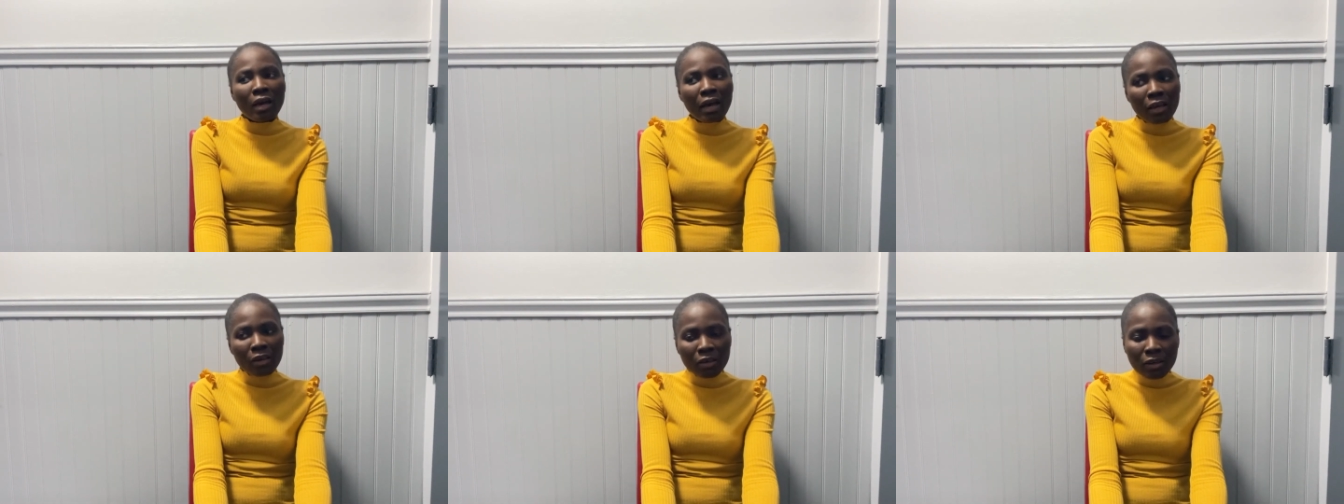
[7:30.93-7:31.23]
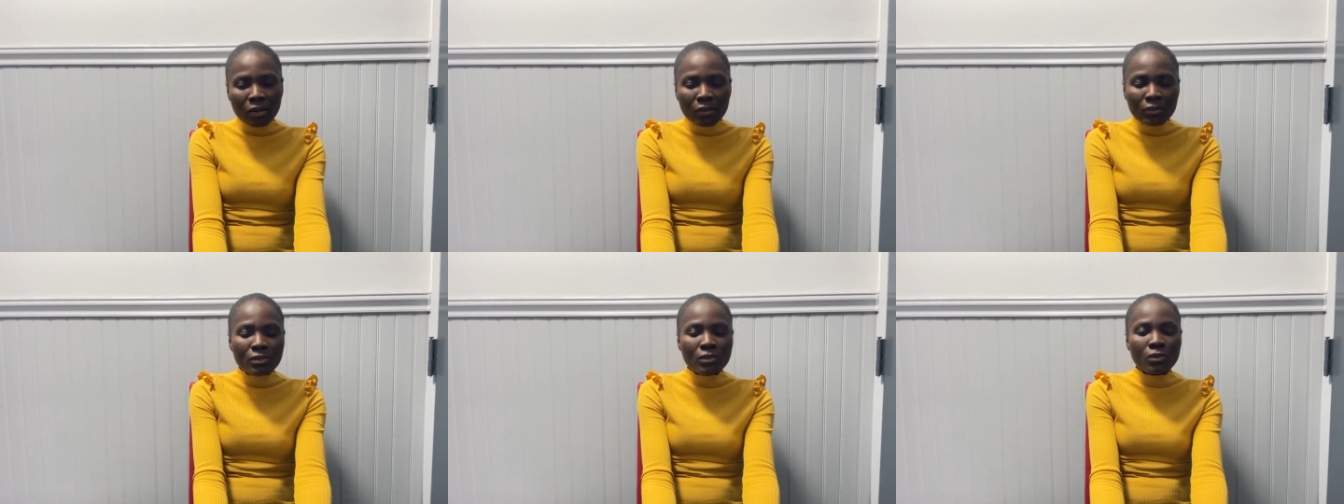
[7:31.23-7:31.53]
I
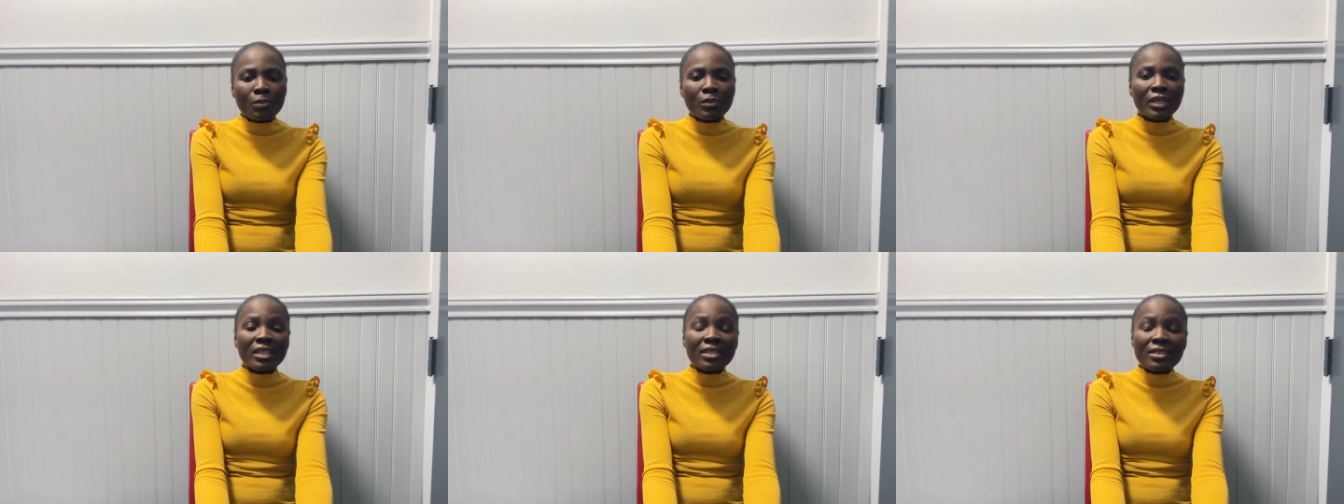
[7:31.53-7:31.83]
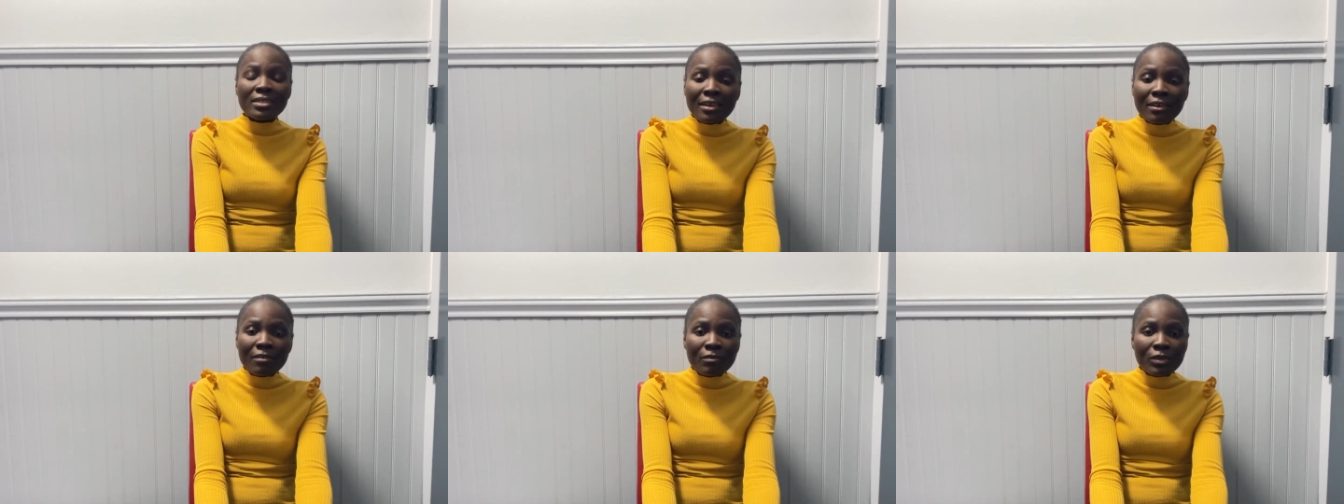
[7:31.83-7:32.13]
got some
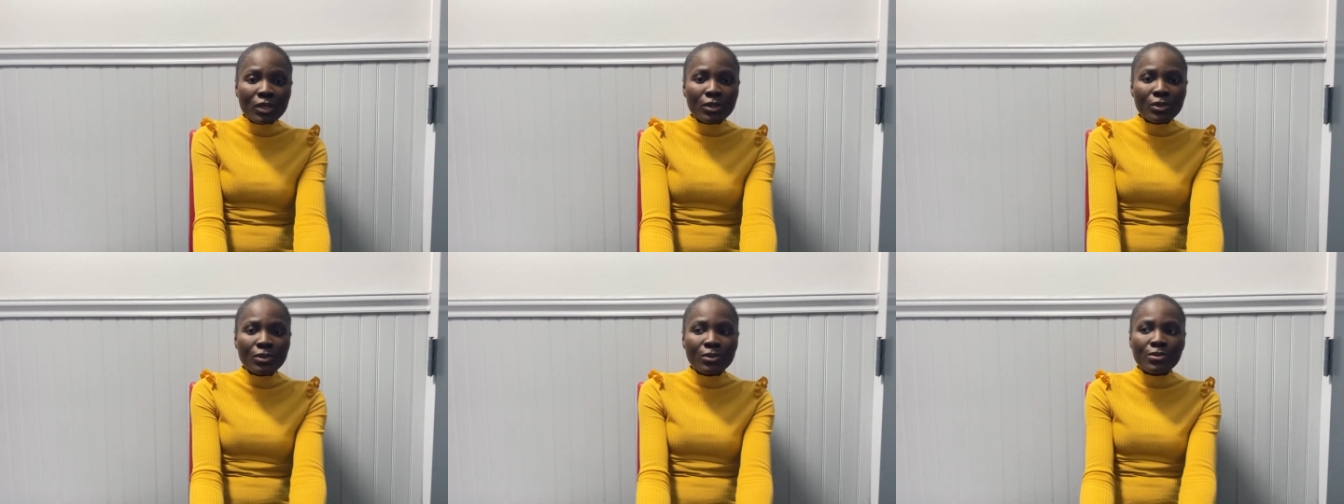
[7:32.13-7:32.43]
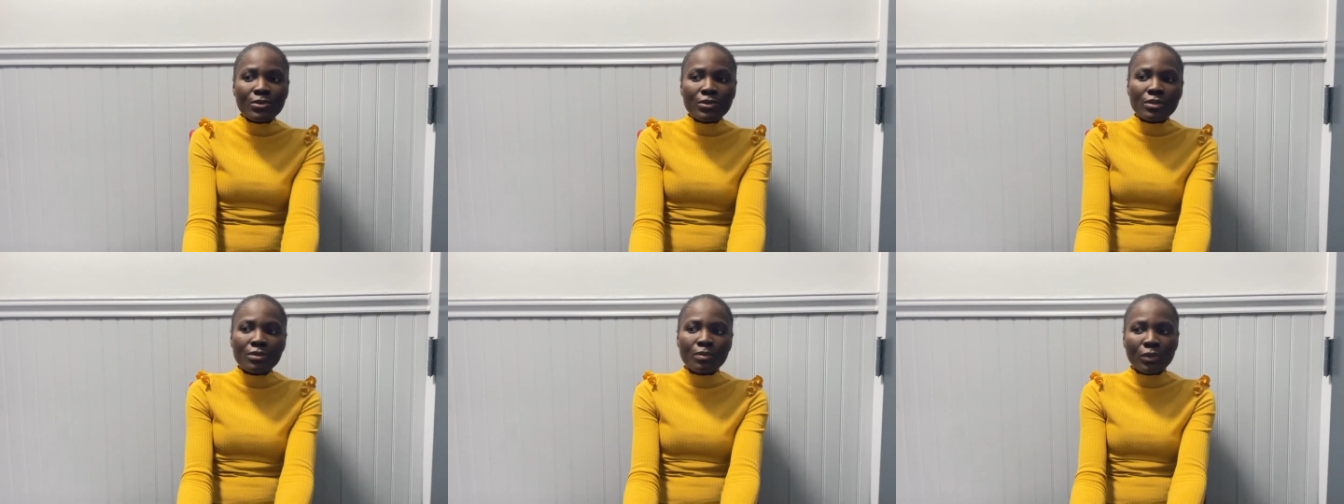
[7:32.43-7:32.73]

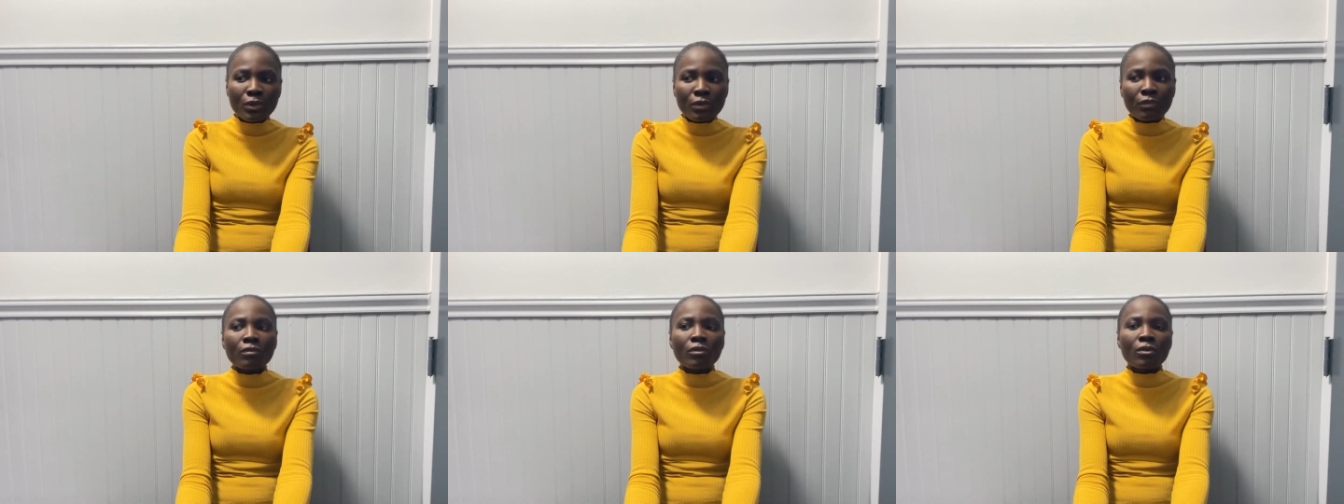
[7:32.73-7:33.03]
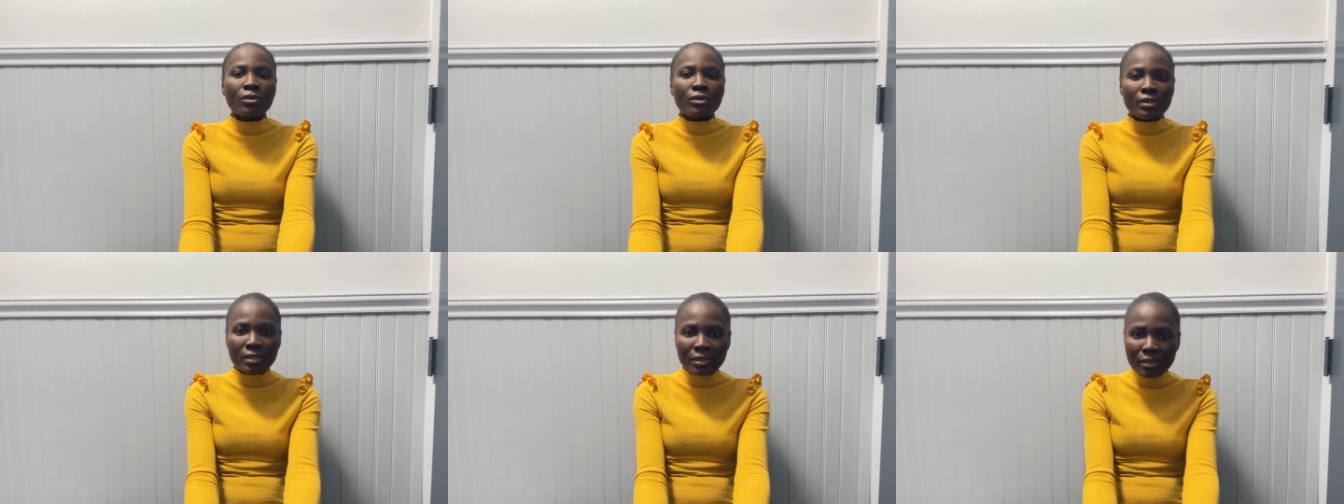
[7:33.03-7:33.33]
interviews, but of
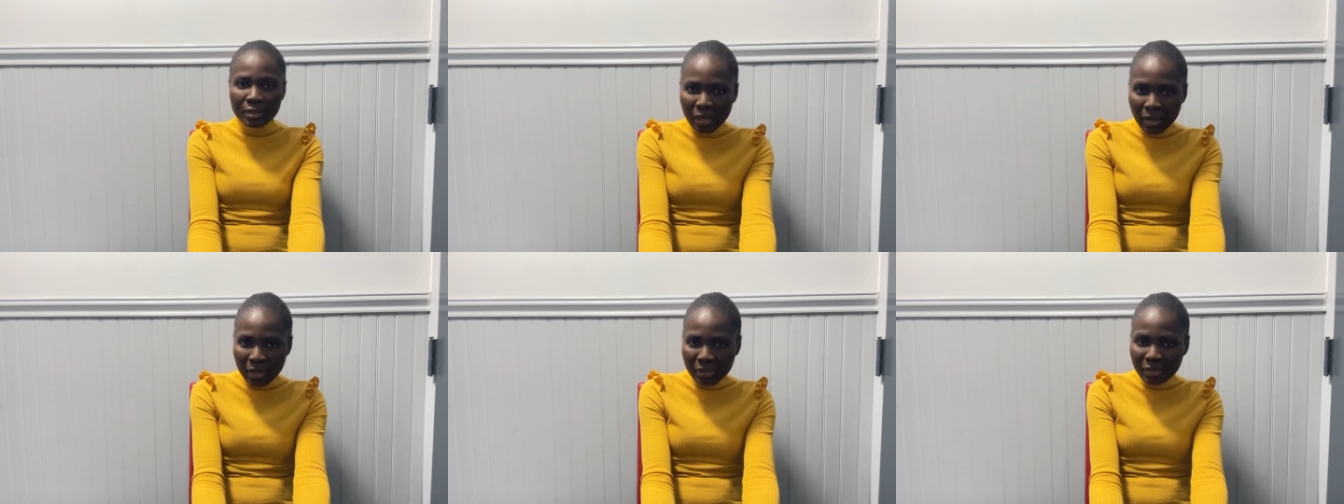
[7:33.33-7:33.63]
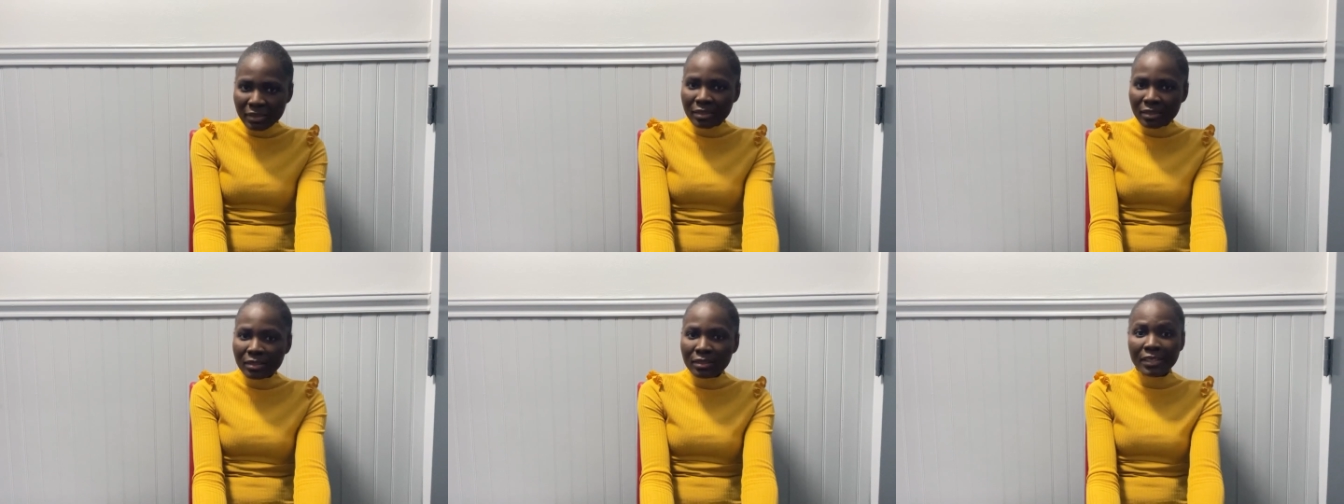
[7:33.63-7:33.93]
course, I
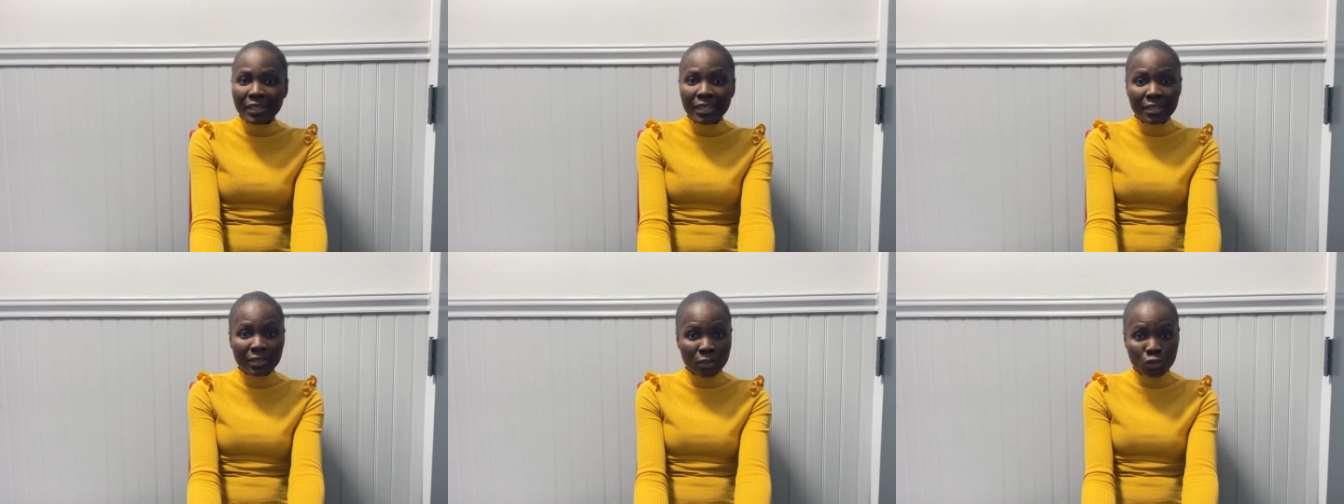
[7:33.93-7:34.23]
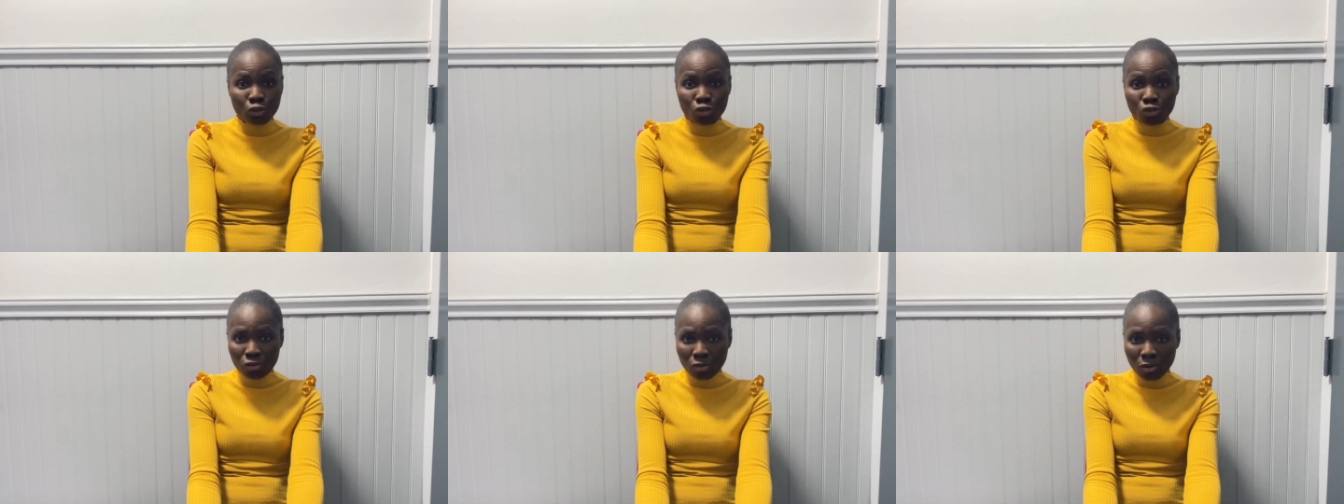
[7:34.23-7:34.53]
didn't get
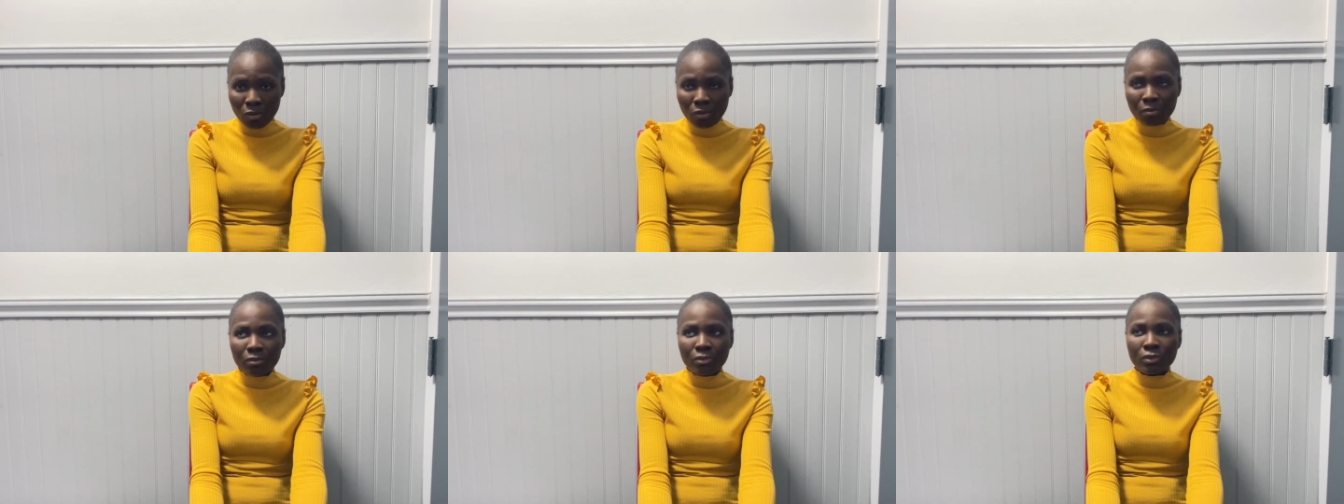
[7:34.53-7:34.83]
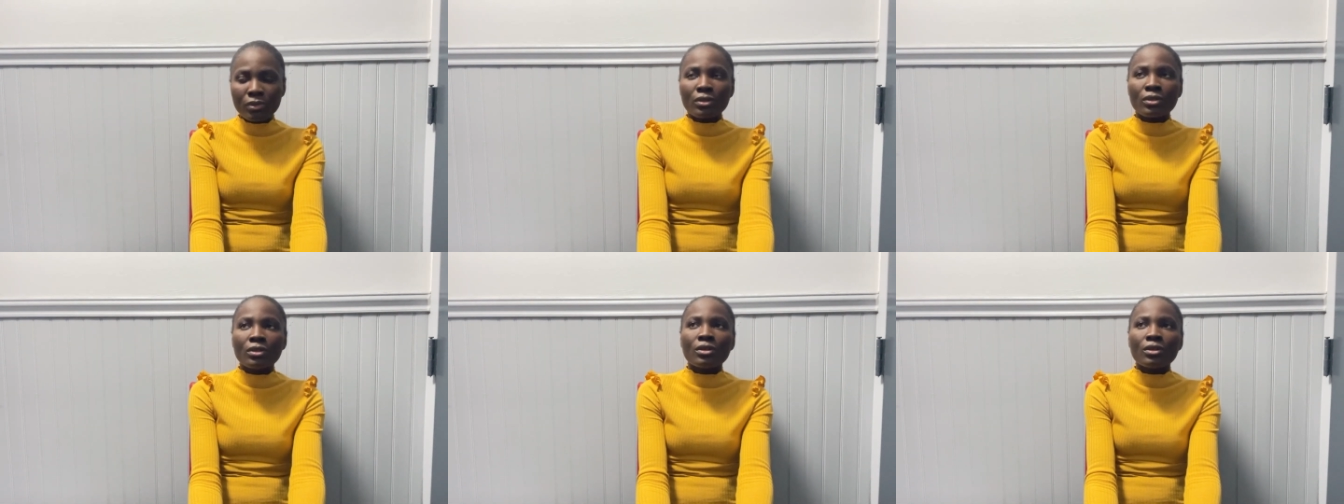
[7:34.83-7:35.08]
a job.